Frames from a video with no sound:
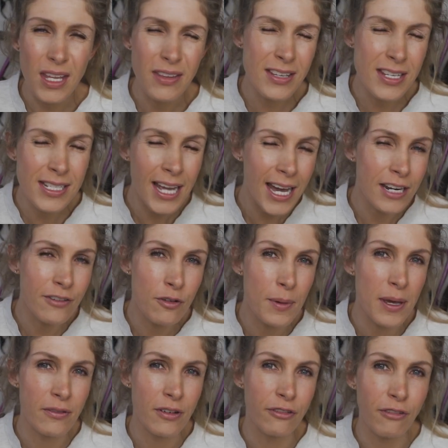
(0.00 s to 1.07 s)
this is kind of a
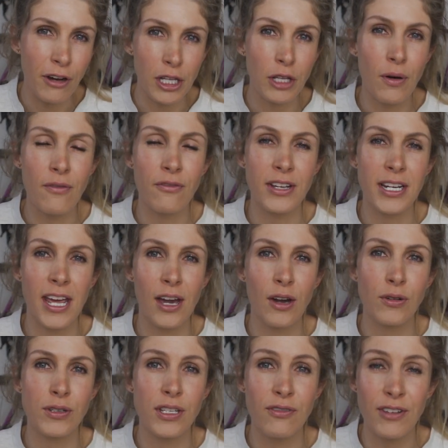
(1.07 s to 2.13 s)
bit of a follow-on
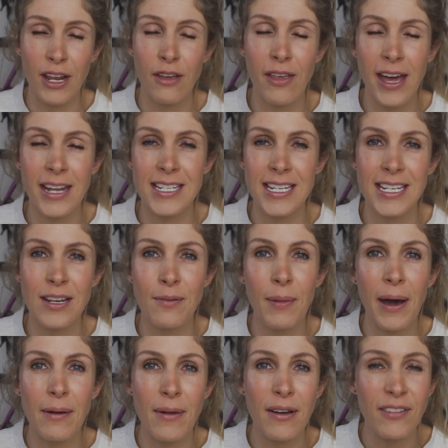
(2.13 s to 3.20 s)
video to the video that I did
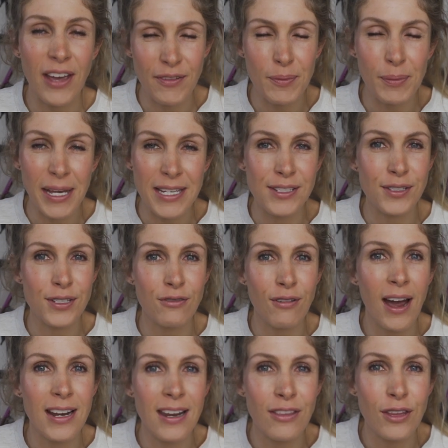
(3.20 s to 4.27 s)
about my favourite places to
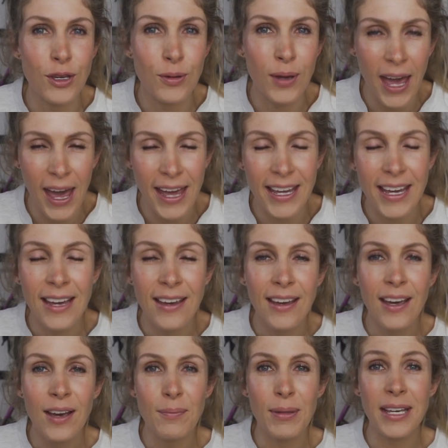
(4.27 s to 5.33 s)
ride in the UK,
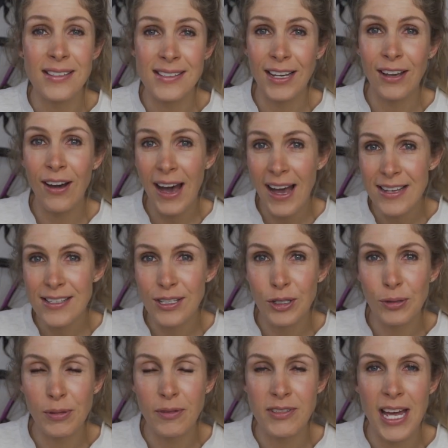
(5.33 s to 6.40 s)
because I got asked a
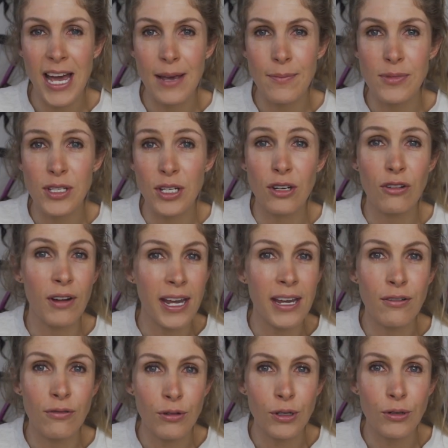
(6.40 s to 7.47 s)
couple of times to
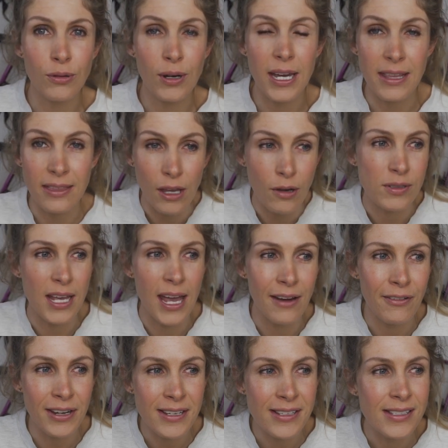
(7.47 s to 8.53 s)
create a route in those
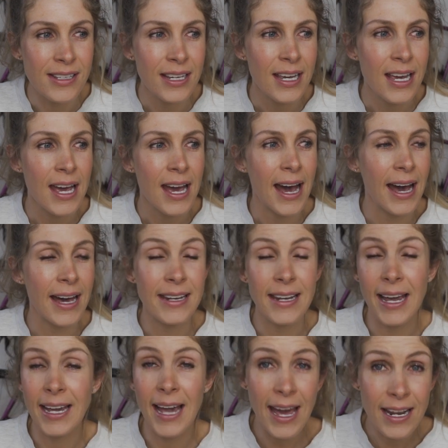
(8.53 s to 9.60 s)
areas, and
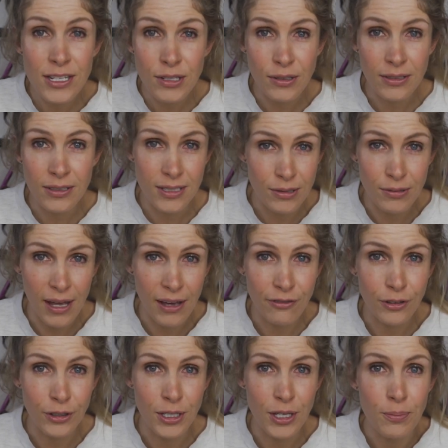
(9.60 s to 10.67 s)
I can do that
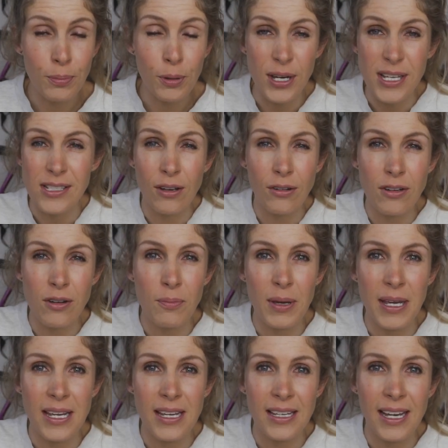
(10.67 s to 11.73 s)
for you, but it's not going to
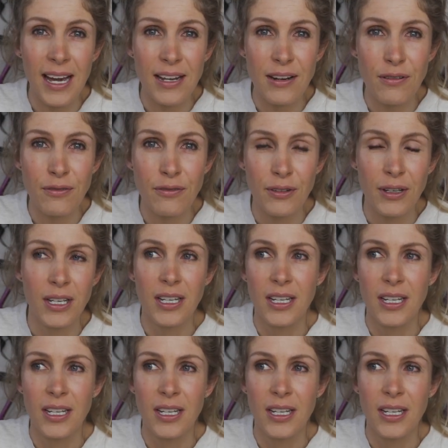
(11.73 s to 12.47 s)
be kind of